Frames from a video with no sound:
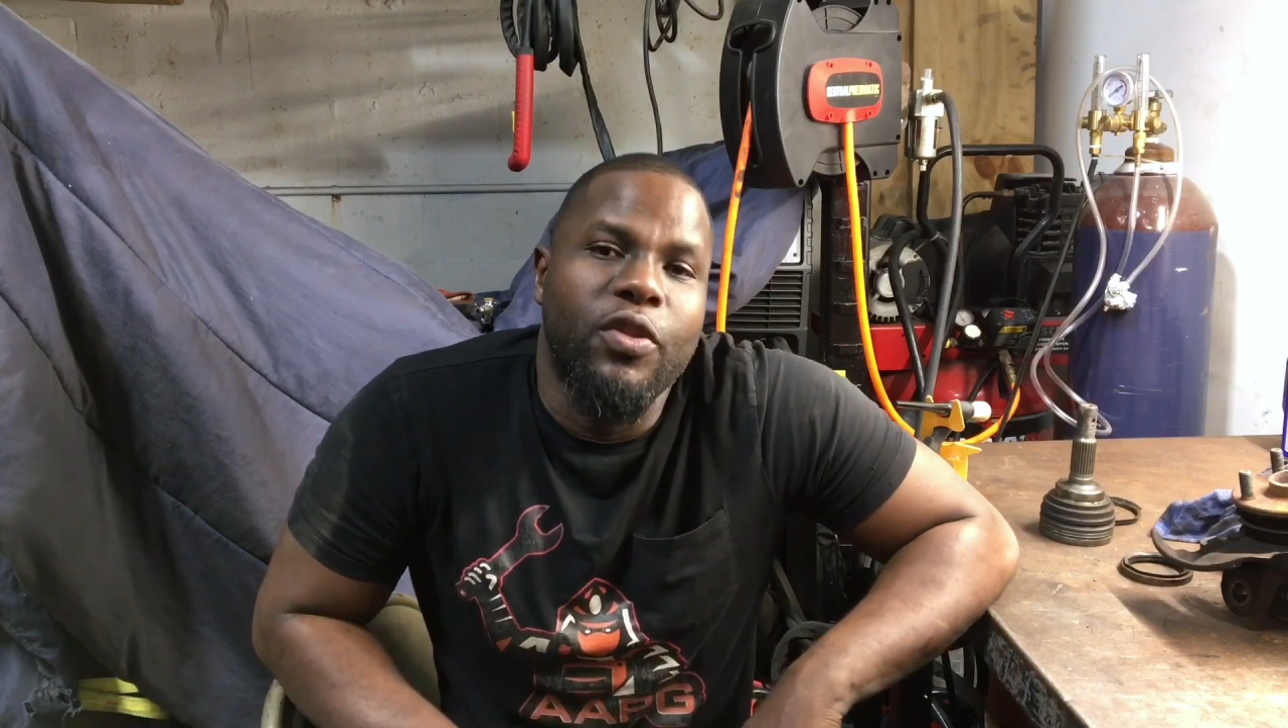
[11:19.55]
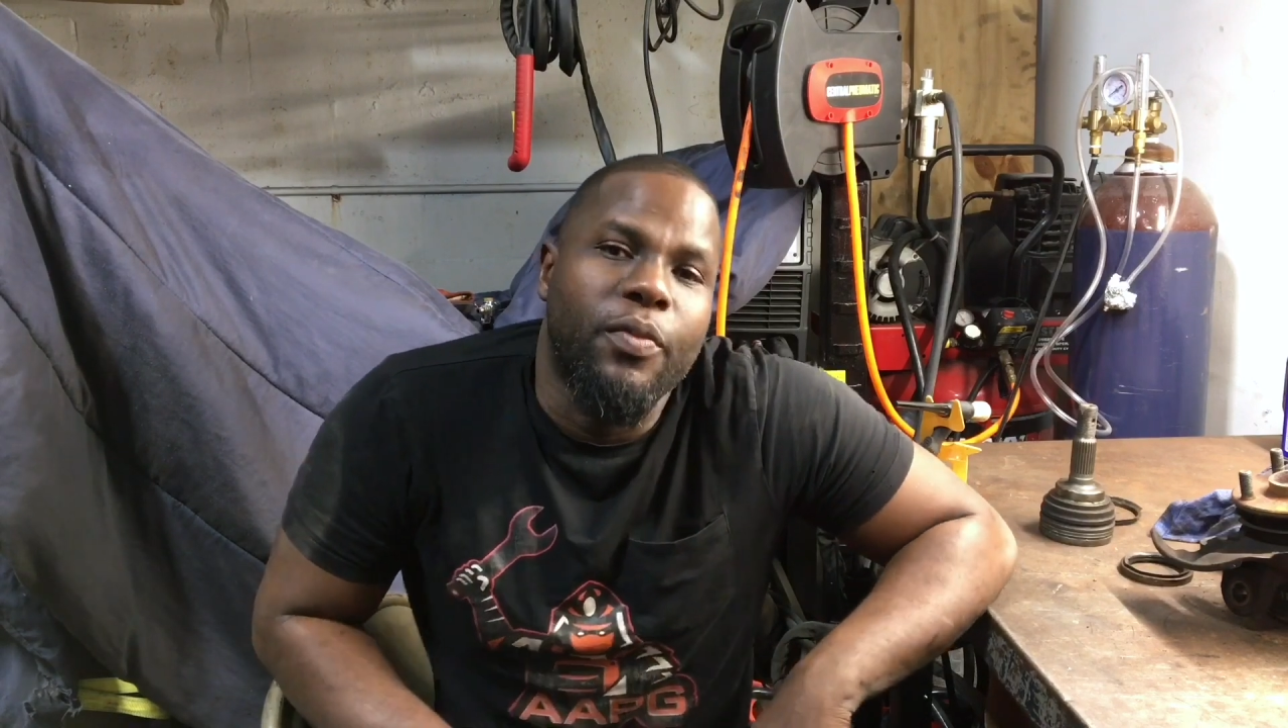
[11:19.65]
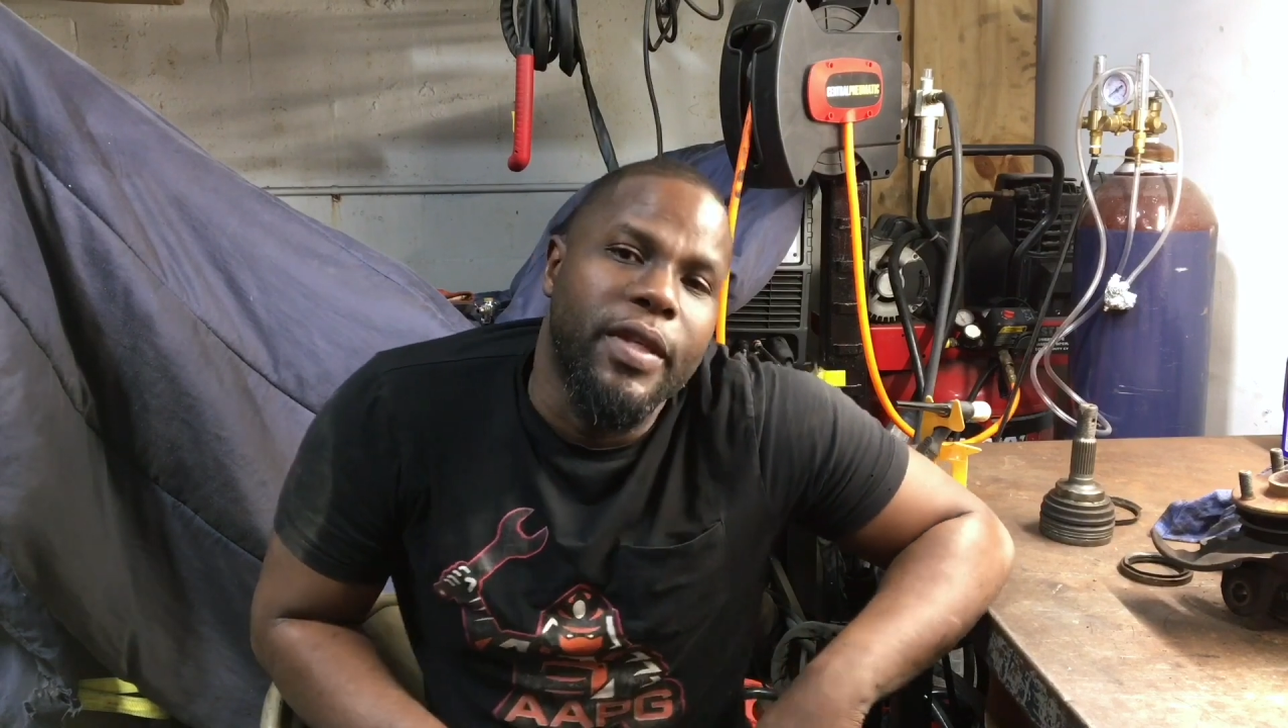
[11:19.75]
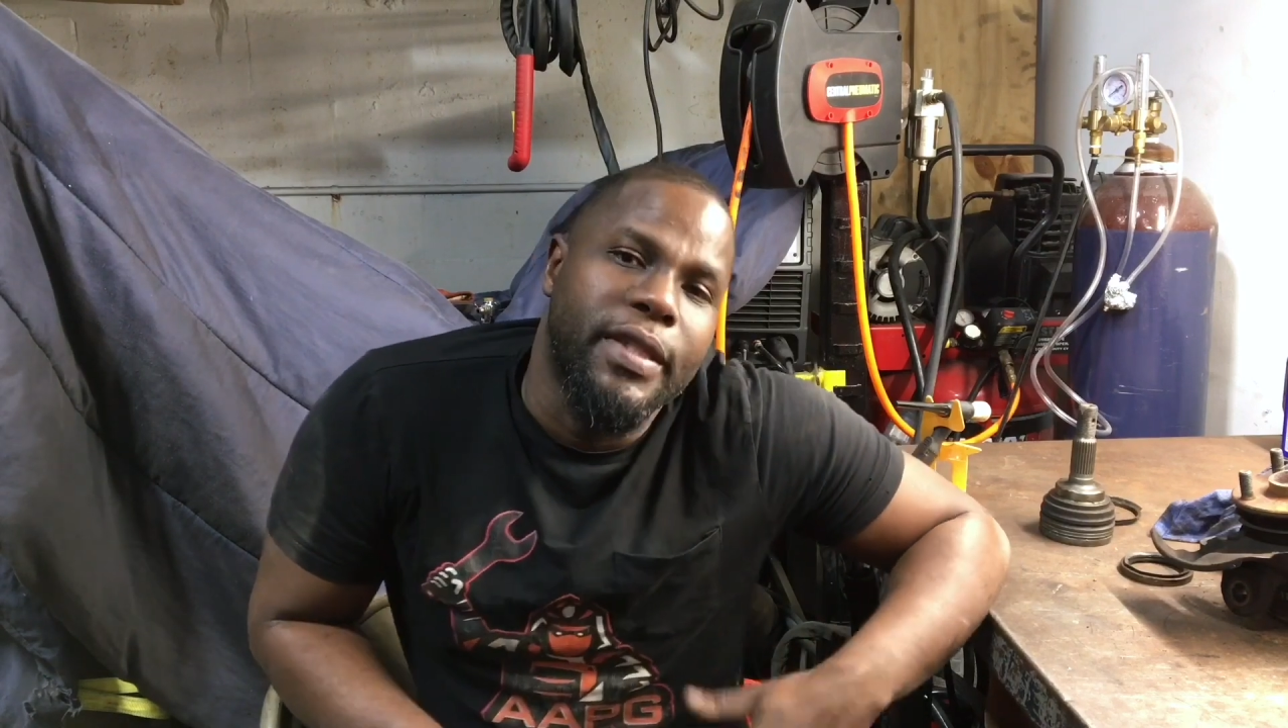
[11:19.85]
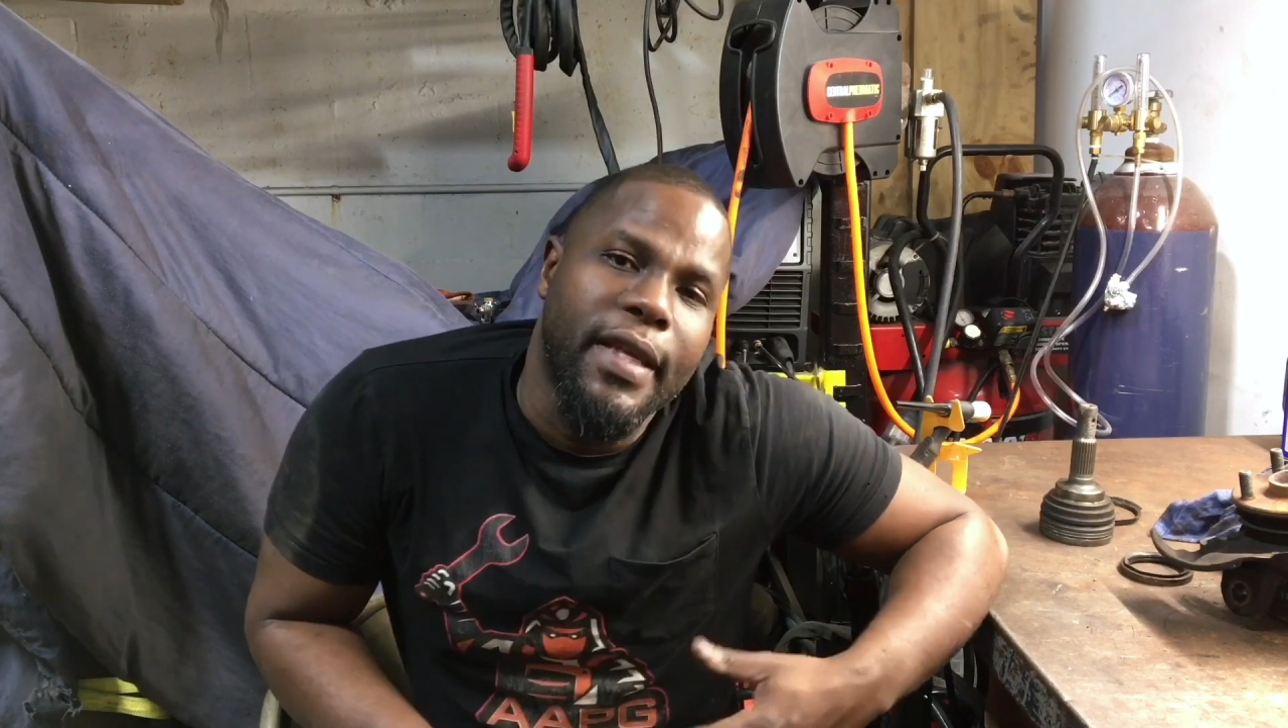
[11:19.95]
too
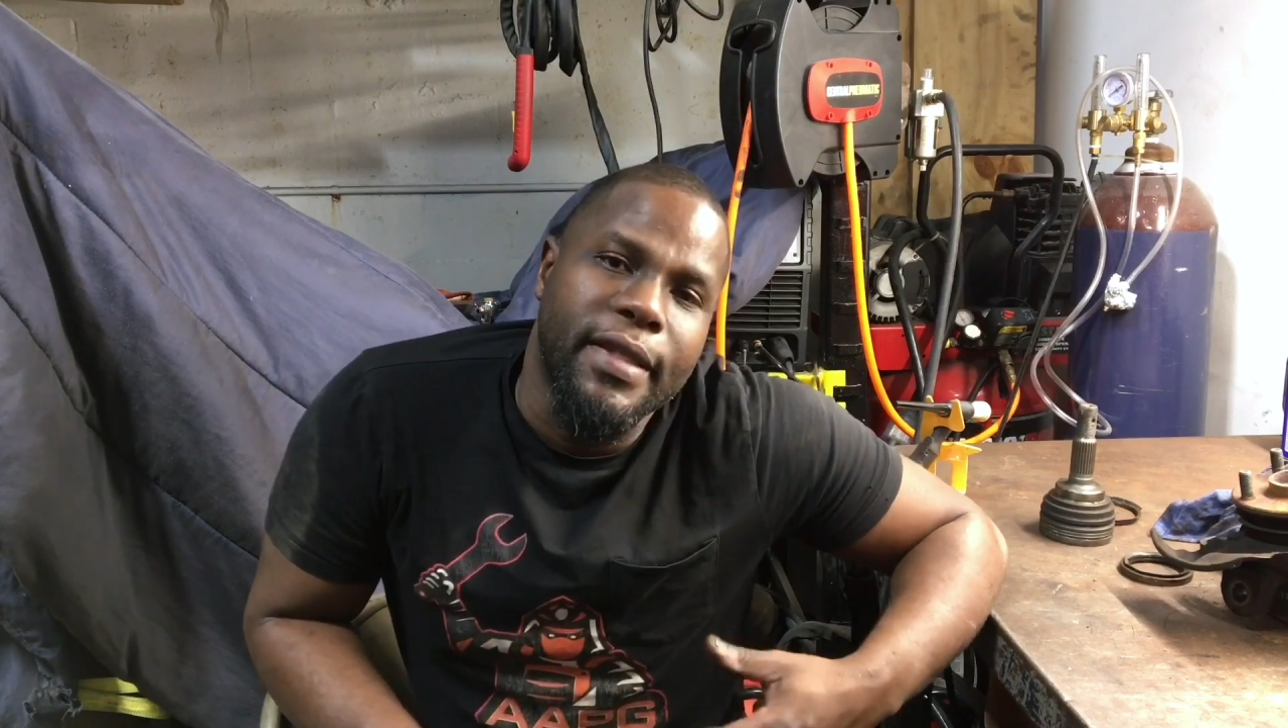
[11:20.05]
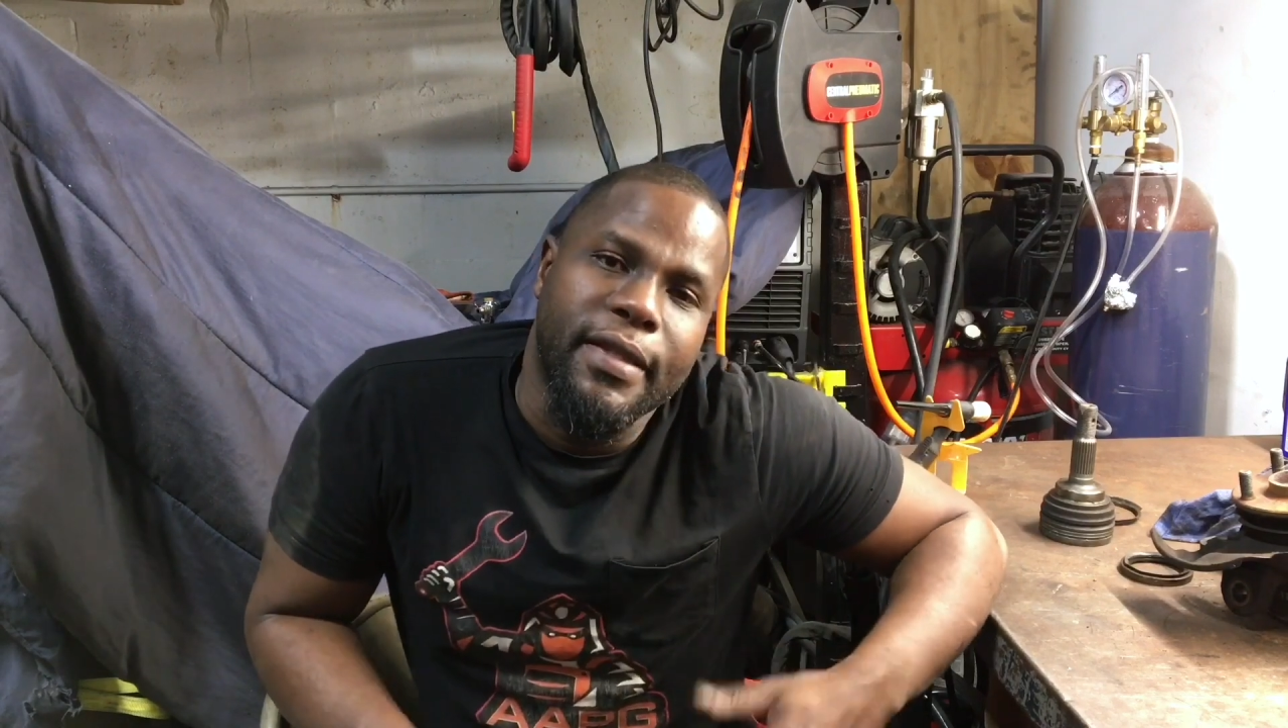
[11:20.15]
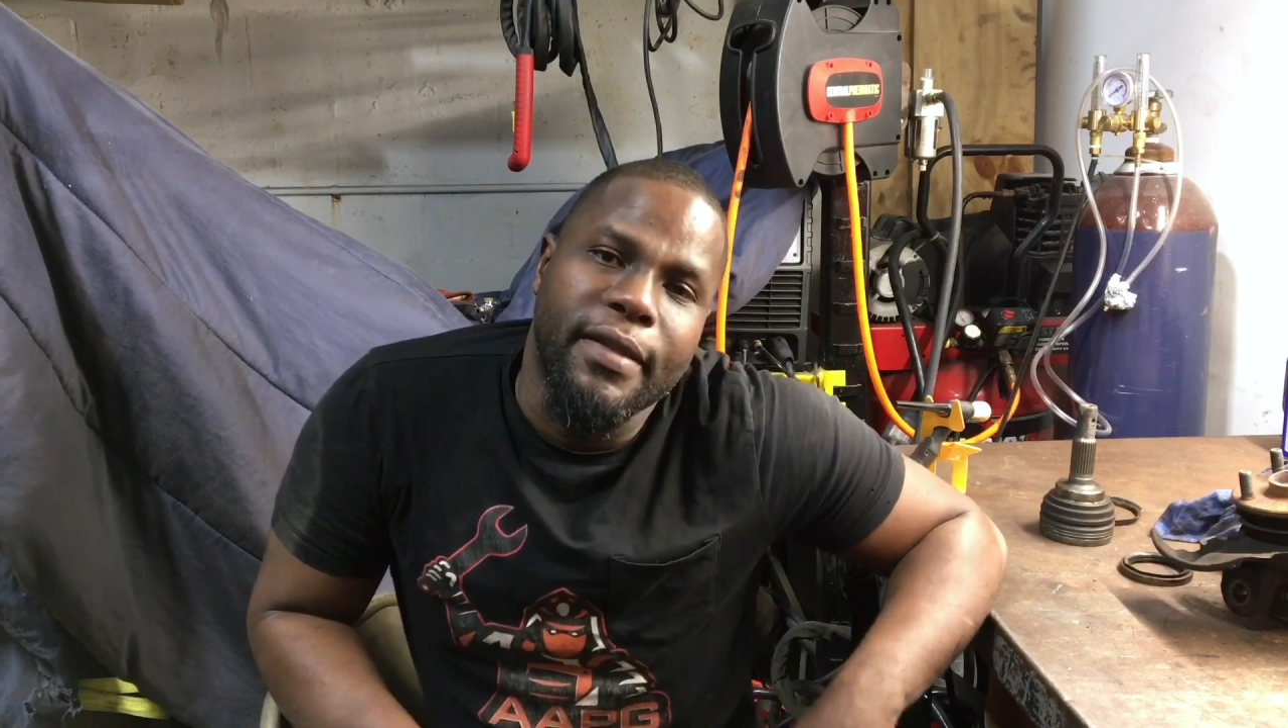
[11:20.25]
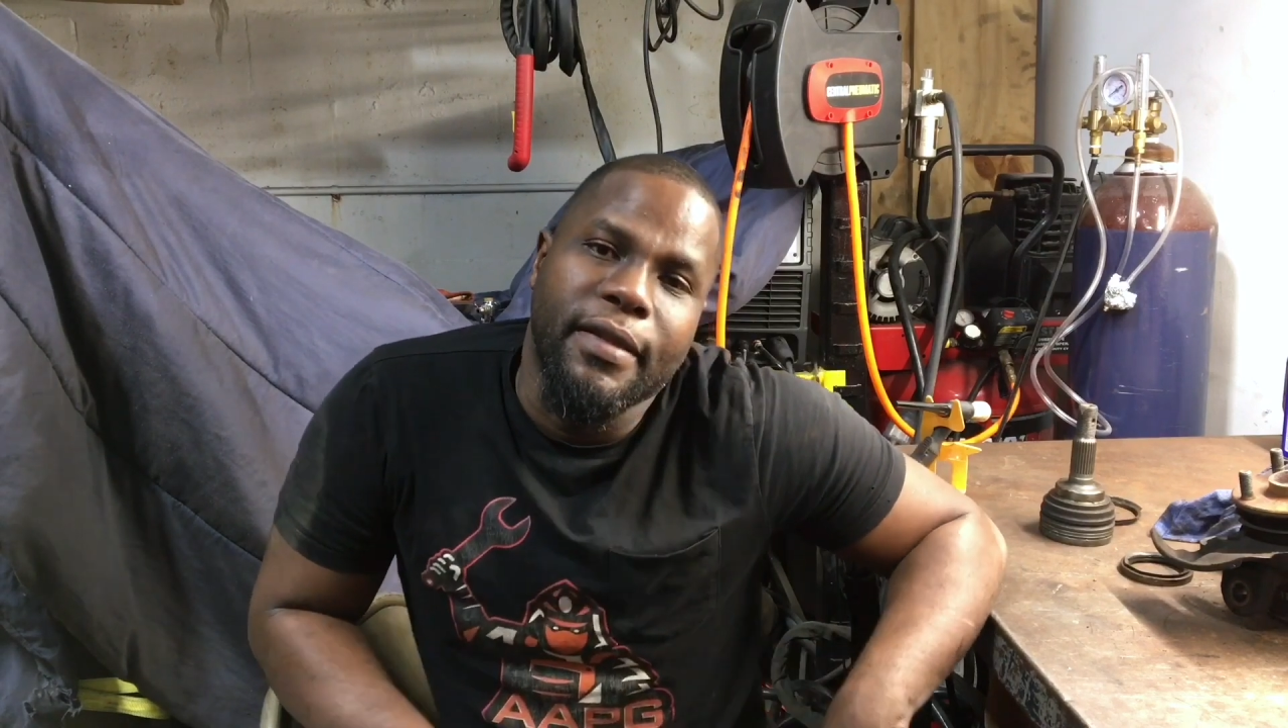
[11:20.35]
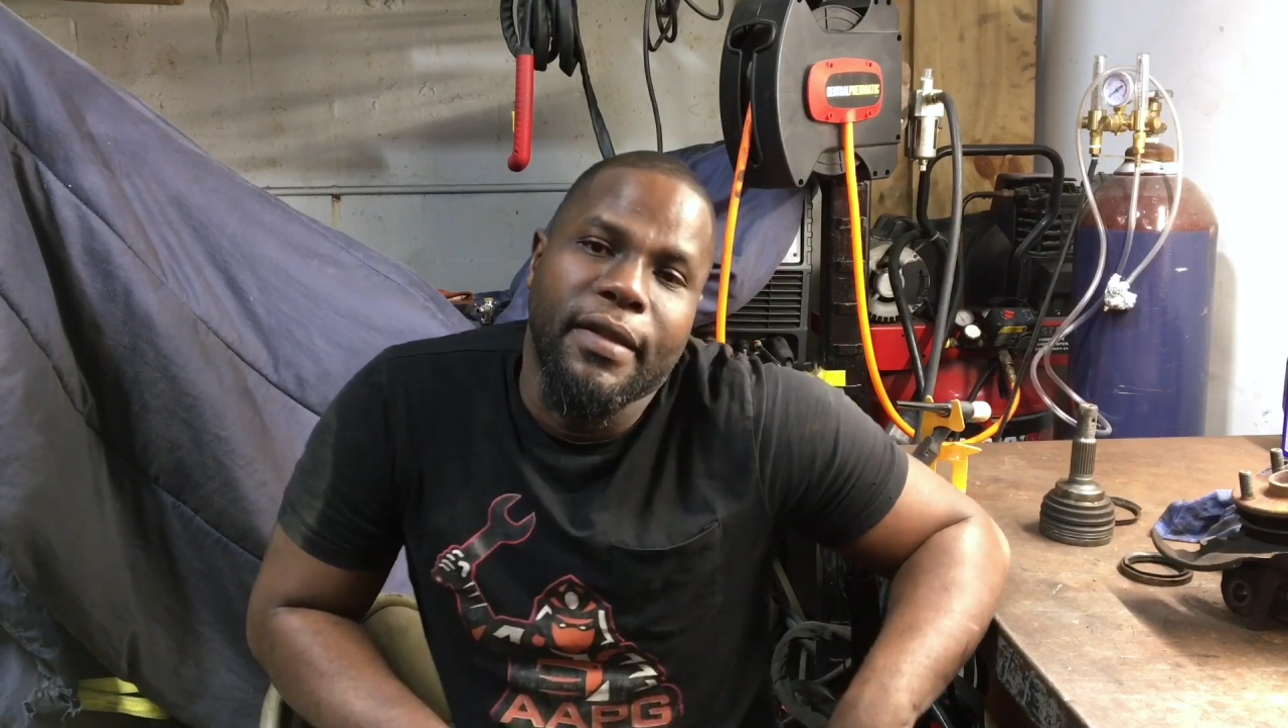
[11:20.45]
much sense
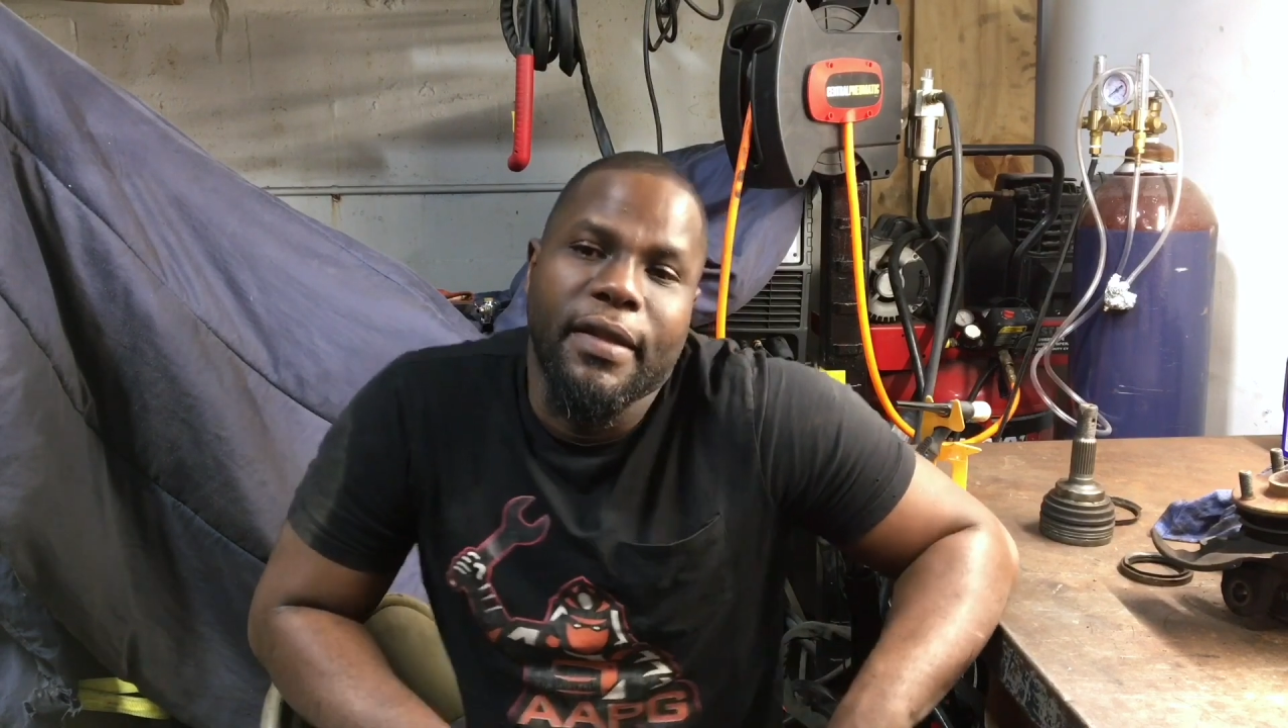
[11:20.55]
to